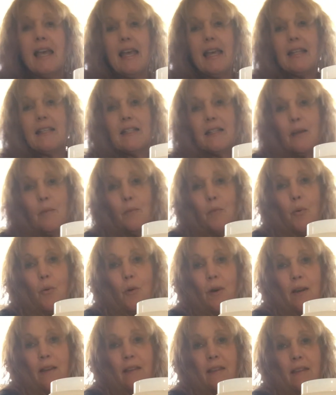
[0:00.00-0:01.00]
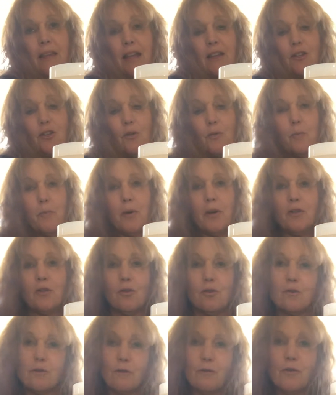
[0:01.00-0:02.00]
It's important that you put
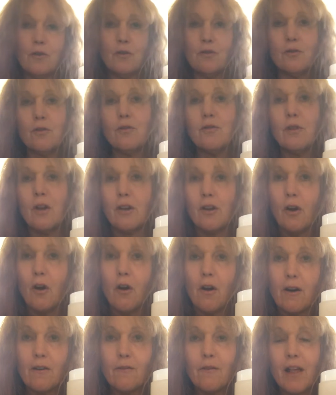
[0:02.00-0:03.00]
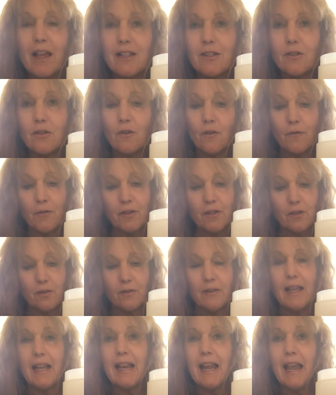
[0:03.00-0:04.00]
your diffusers on a hard, flat surface
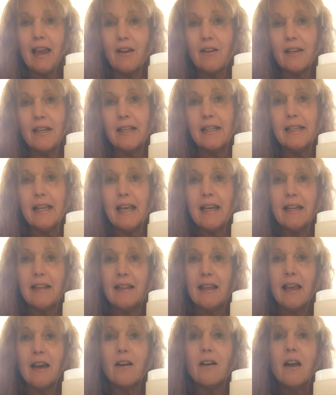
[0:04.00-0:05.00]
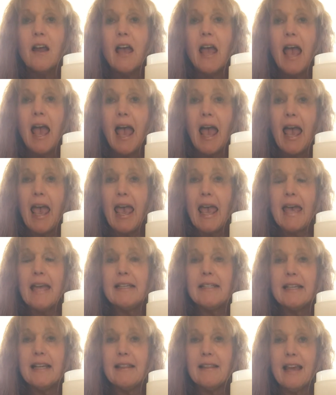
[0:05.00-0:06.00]
so that air can get in there,
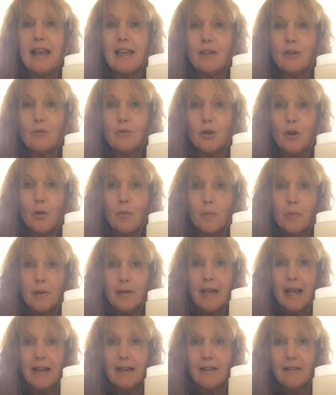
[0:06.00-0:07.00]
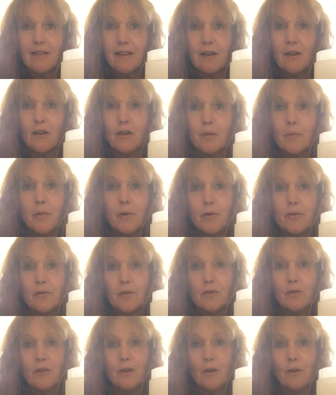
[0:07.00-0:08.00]
and that you don't put anything on
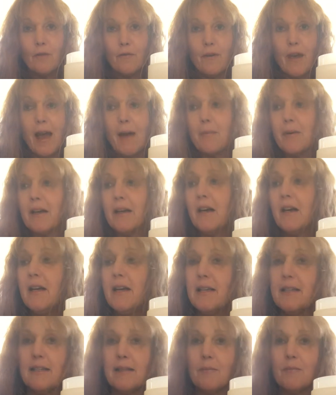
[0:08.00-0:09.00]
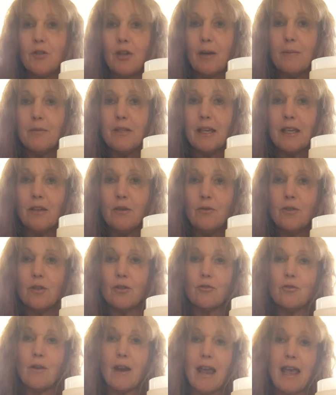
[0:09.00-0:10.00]
upholstery or fabric. Sometimes I use a
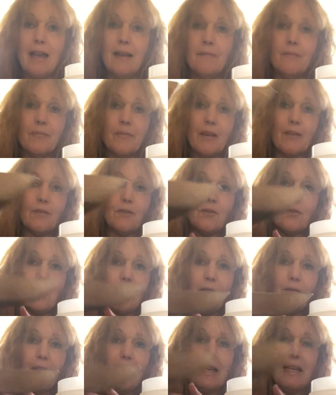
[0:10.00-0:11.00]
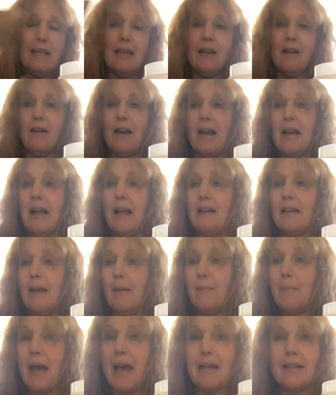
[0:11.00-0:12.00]
tray. I have a tray right here, and I'll
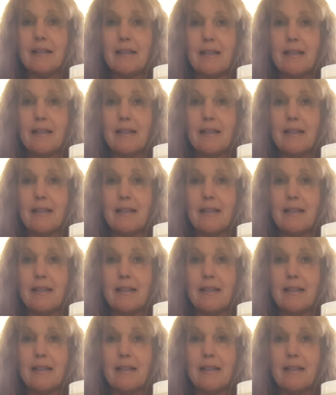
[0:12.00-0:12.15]
get back